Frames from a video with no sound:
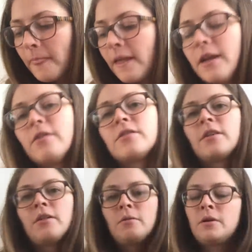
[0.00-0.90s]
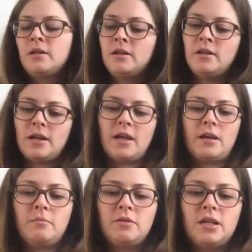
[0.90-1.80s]
Here's another one,
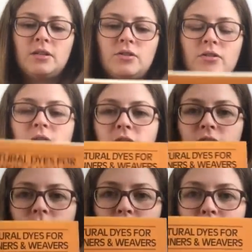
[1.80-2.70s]
Natural Dyes for